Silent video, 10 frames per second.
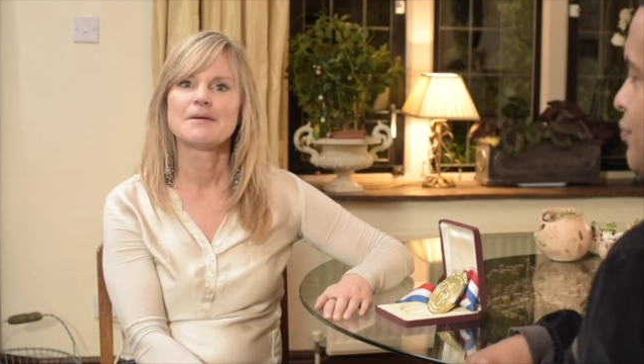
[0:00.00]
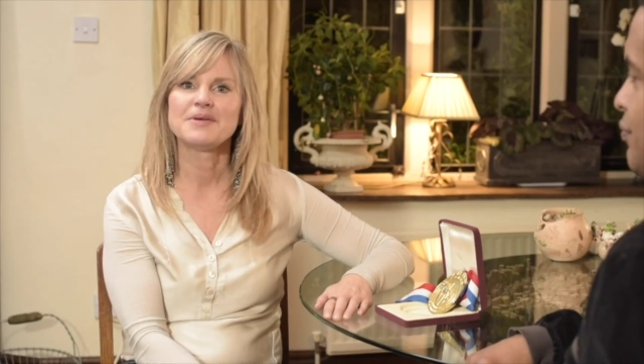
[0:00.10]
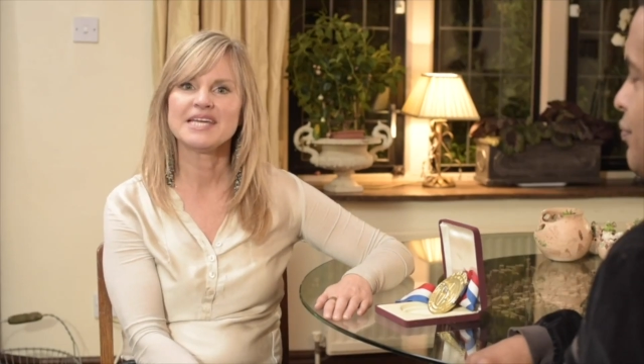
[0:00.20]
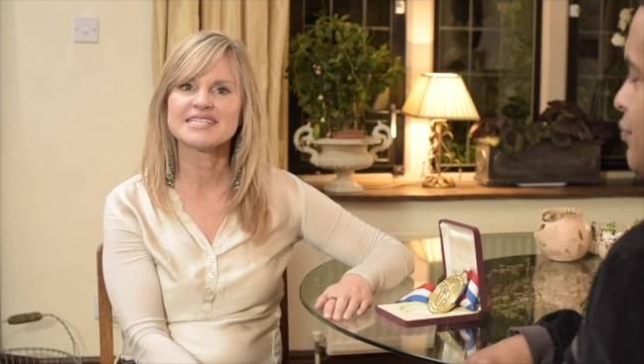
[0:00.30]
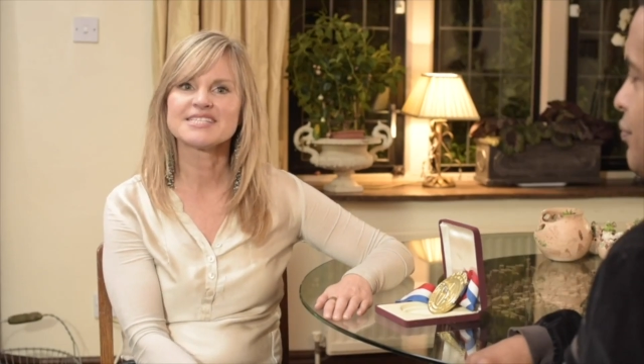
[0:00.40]

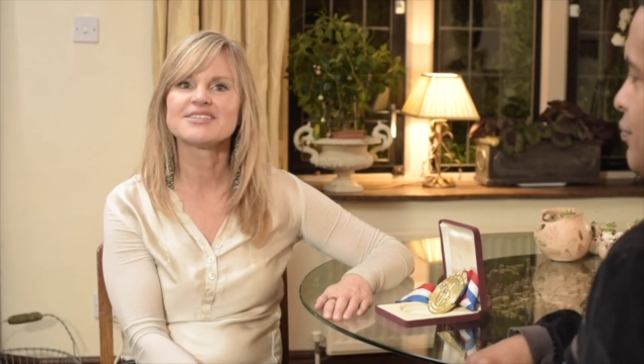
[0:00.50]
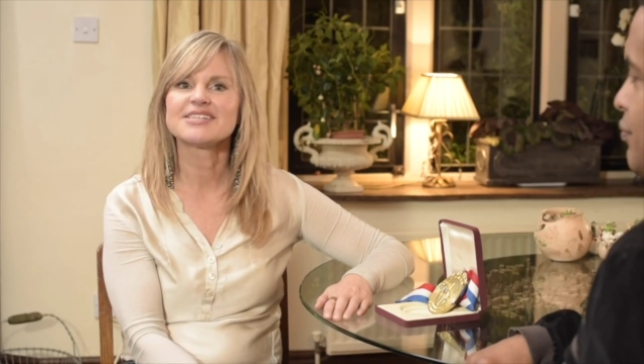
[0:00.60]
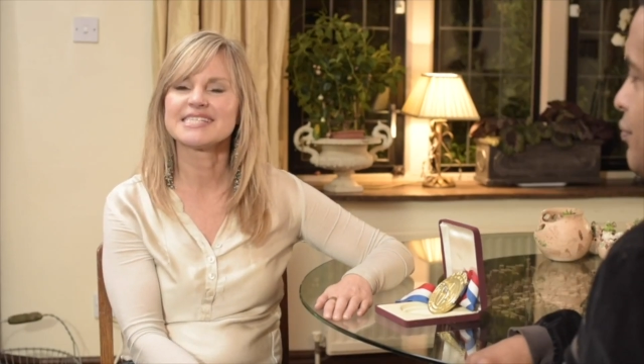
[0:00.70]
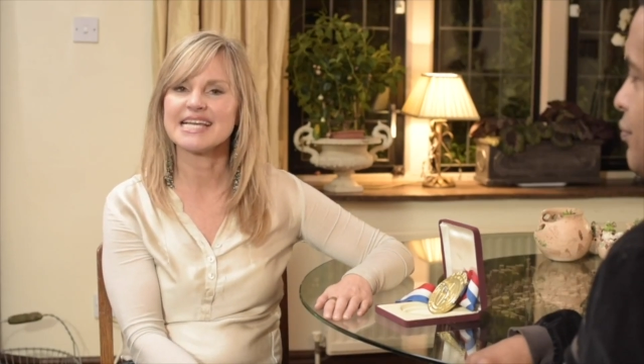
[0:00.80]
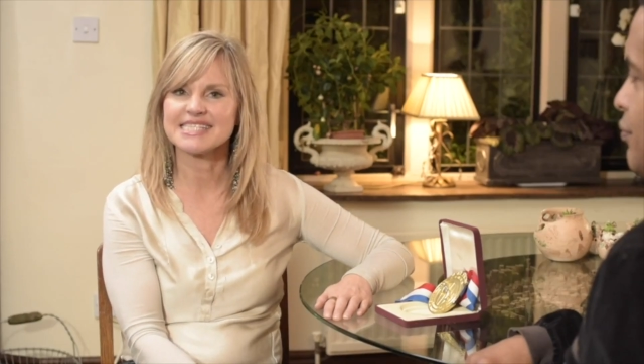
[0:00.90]
Peter's
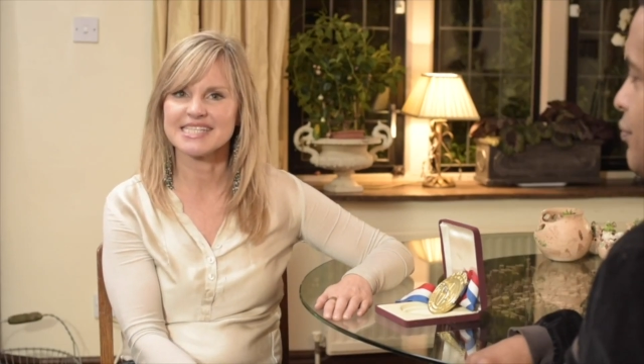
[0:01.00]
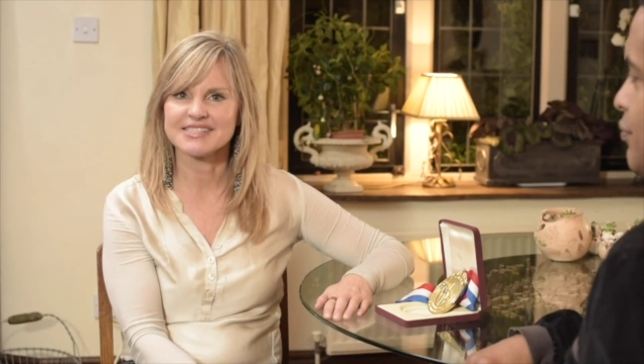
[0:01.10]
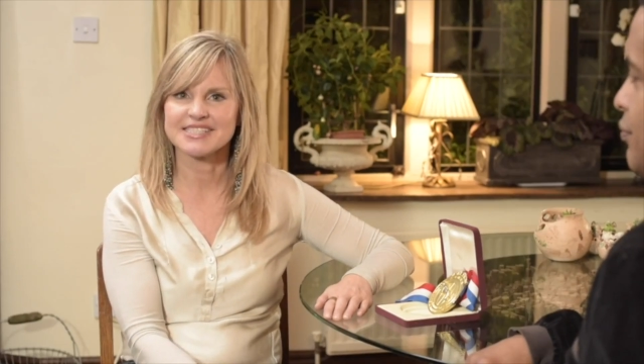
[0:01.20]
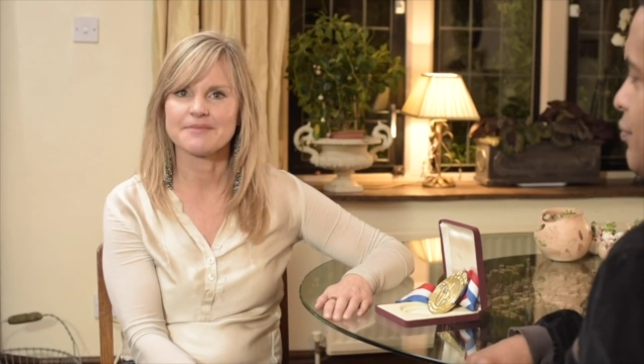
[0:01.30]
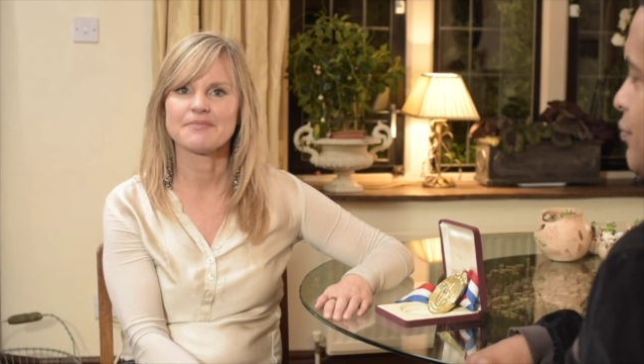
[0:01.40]

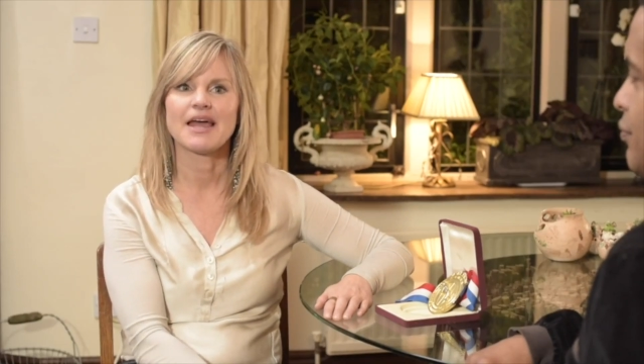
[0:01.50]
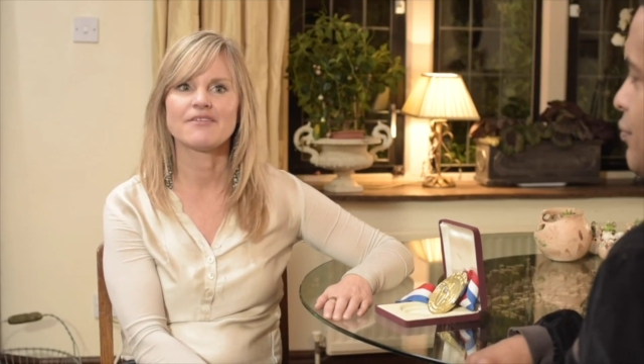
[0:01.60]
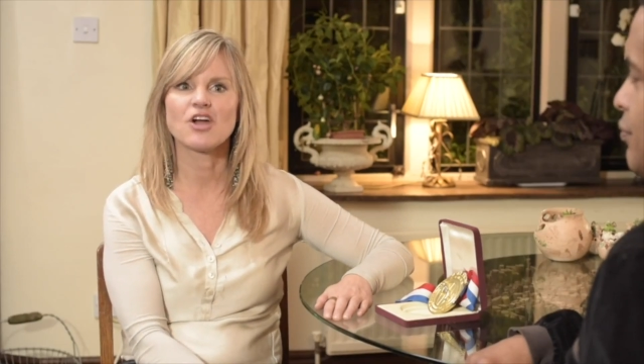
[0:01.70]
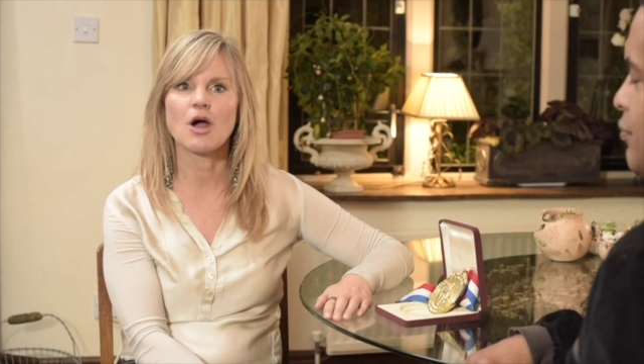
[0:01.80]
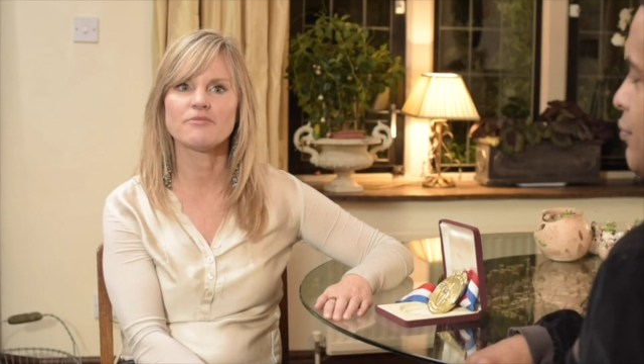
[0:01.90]
successes
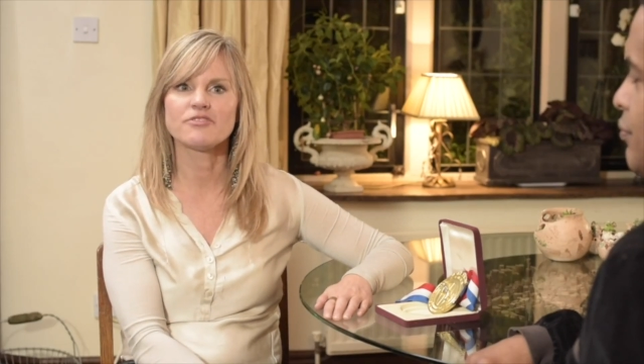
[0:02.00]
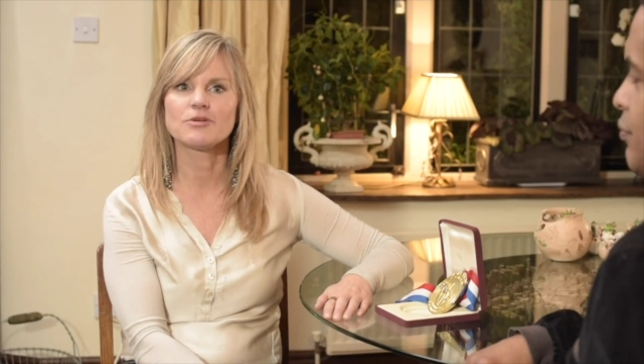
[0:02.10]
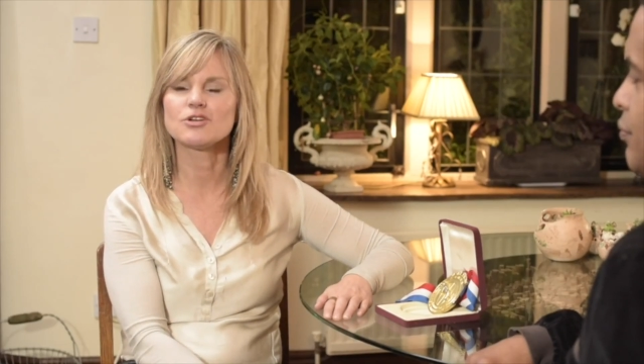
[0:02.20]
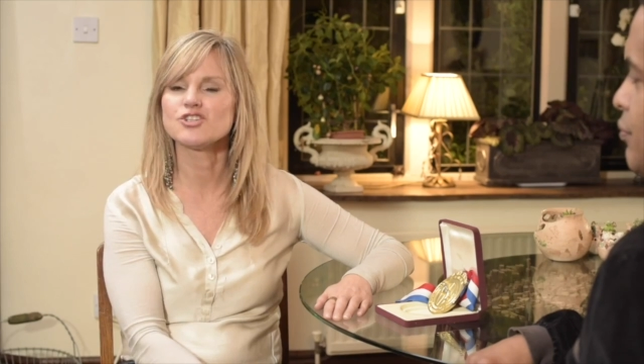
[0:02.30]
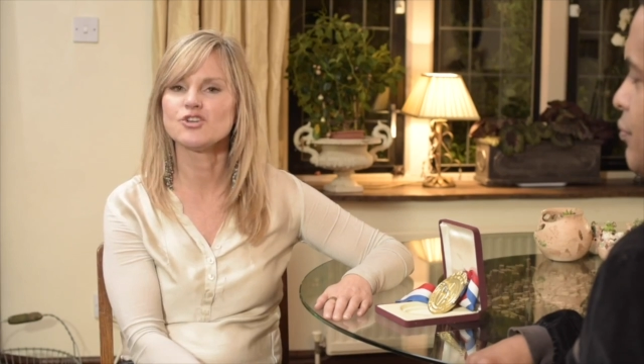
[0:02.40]
have come
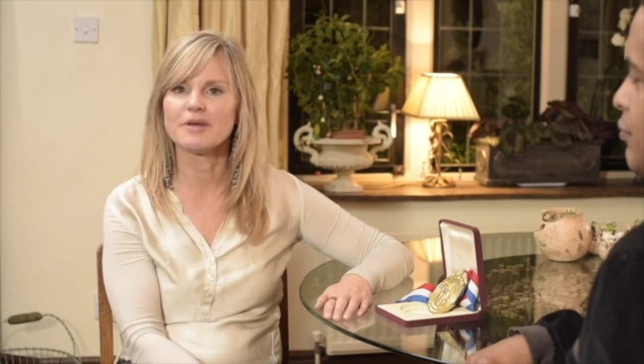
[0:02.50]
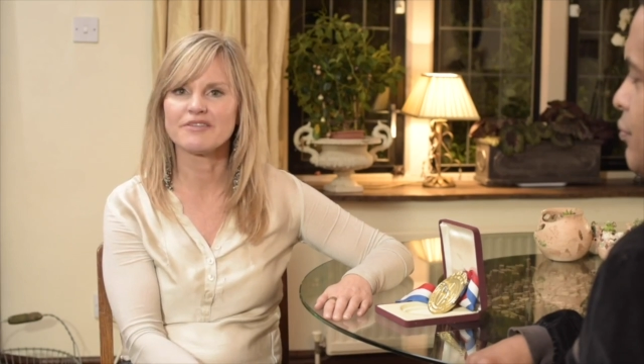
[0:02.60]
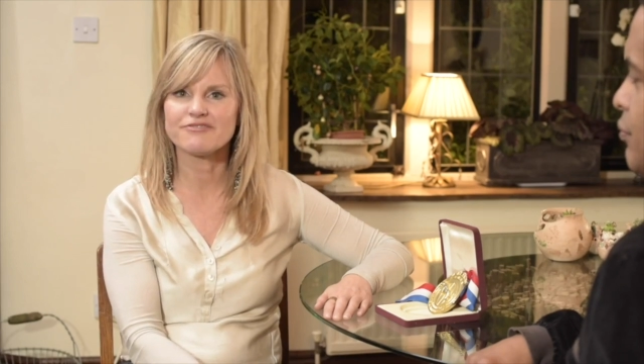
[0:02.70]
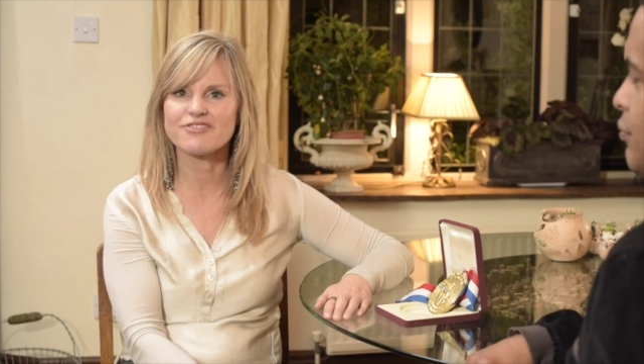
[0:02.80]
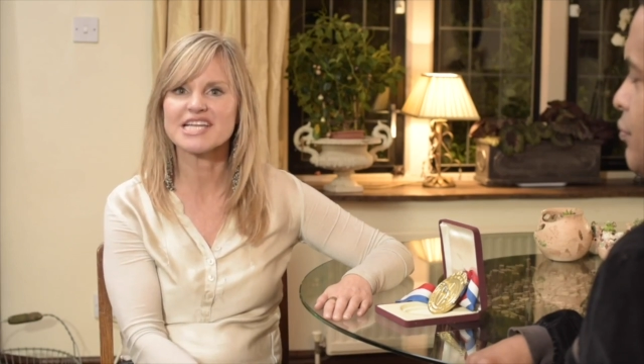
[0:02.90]
from
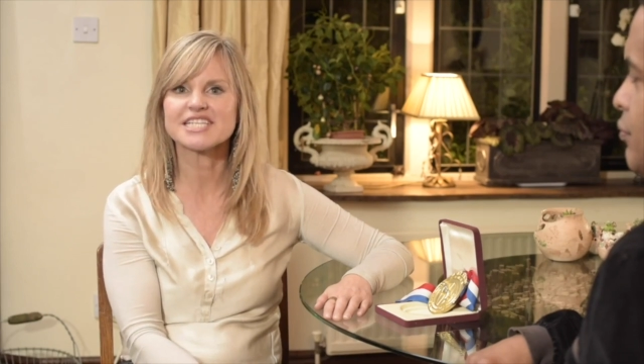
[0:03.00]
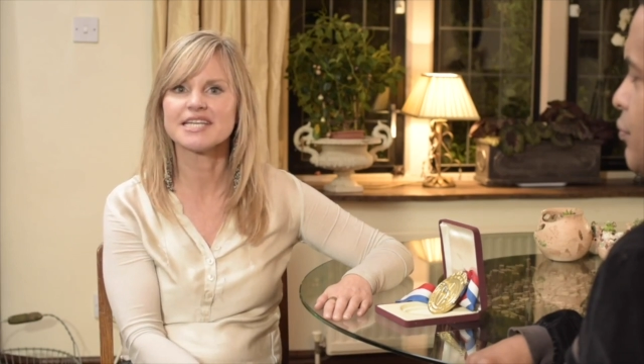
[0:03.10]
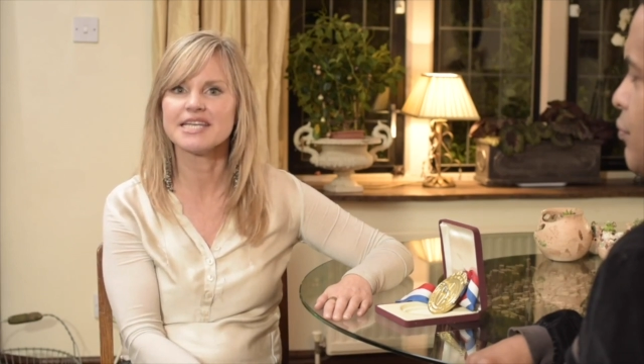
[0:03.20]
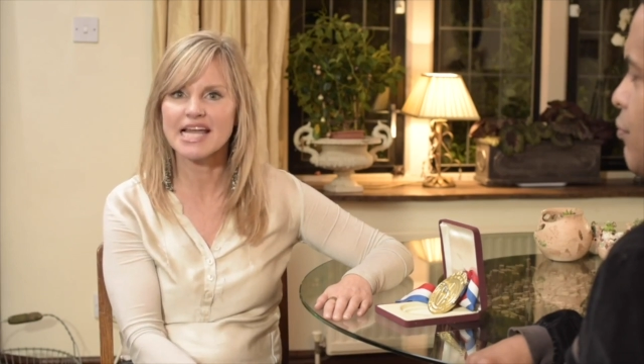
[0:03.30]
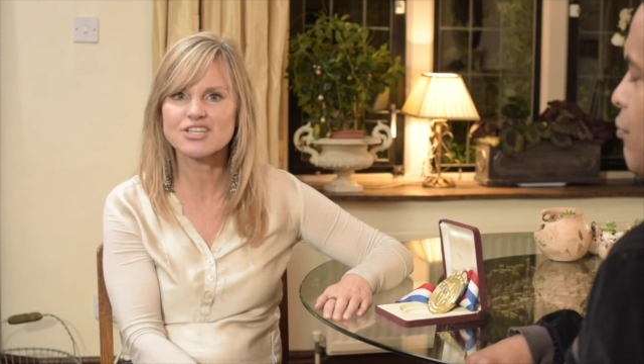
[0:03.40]
consuming
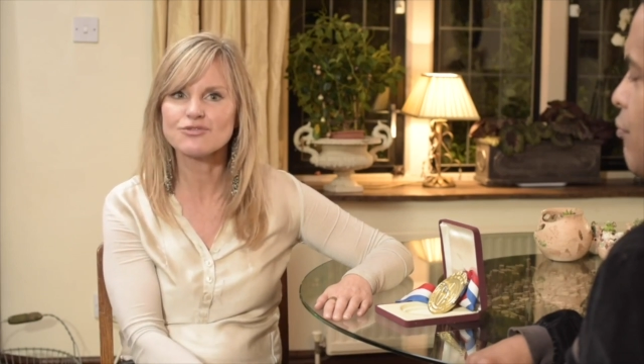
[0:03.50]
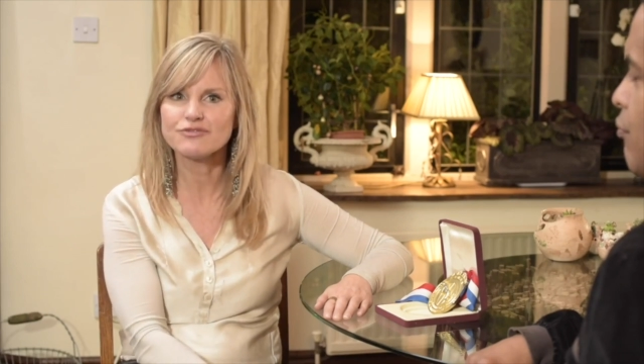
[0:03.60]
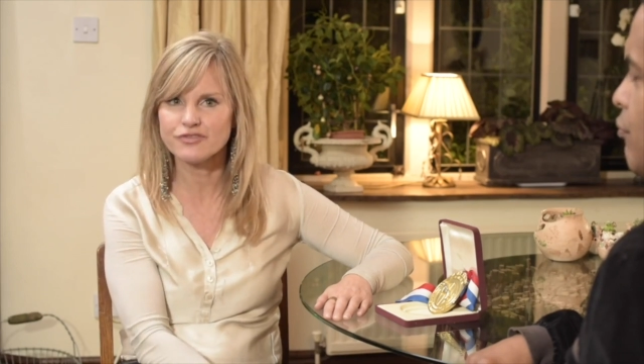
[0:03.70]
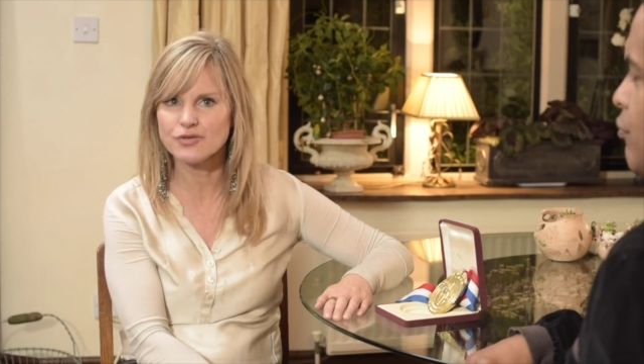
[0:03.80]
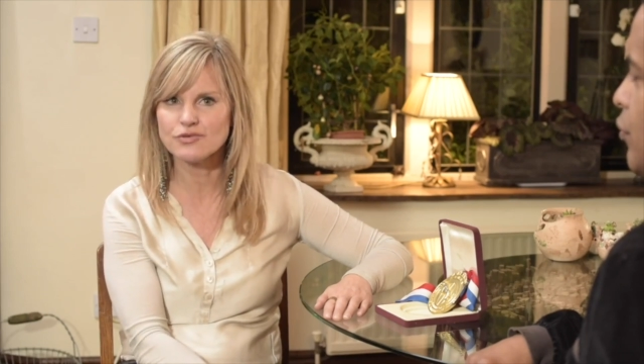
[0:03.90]
fresh, natural
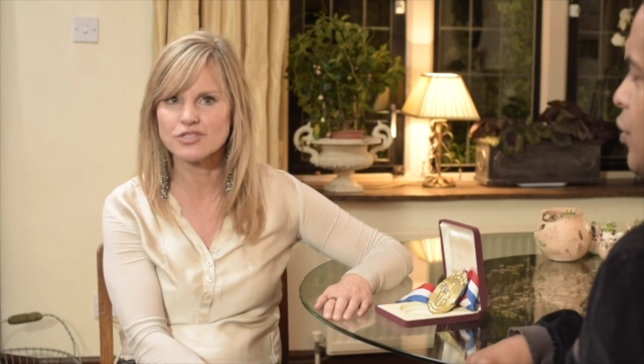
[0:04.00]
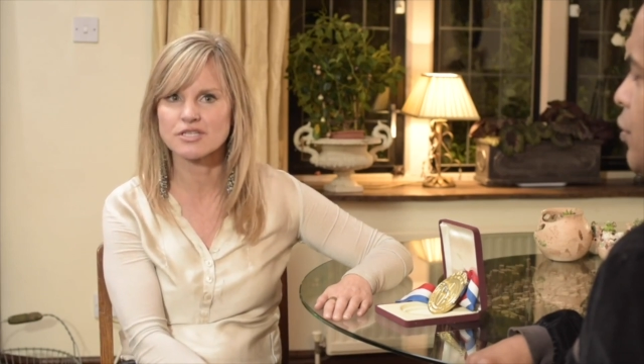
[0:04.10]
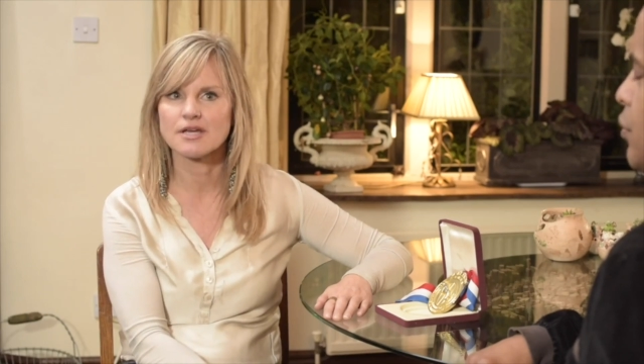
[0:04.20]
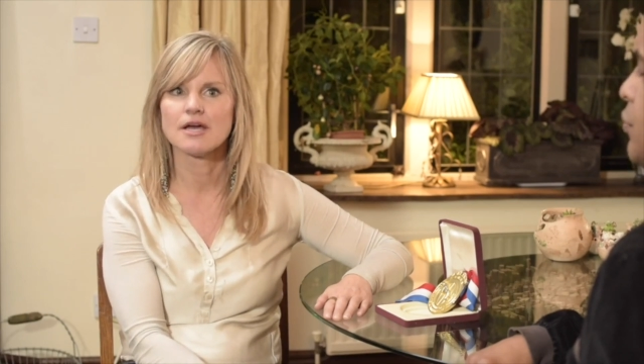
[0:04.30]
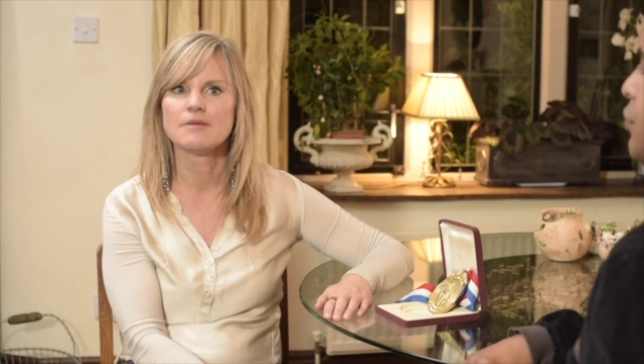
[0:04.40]

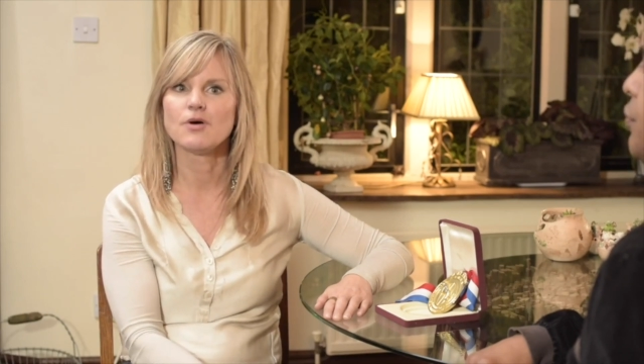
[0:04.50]
foods,